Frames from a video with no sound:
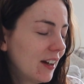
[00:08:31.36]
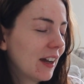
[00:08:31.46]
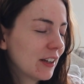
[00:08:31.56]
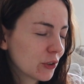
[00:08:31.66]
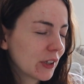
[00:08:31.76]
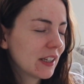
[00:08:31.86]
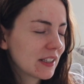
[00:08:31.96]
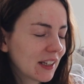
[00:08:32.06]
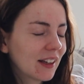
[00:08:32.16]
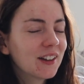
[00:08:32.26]
I enjoy
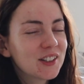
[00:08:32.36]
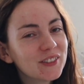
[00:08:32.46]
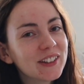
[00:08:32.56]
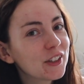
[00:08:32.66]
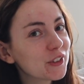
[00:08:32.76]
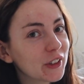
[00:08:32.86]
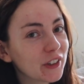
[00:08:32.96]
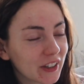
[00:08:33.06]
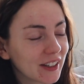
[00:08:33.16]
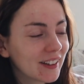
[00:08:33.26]
eating. I don't really enjoy
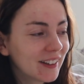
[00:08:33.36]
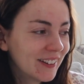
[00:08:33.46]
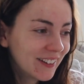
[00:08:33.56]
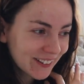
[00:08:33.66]
cooking.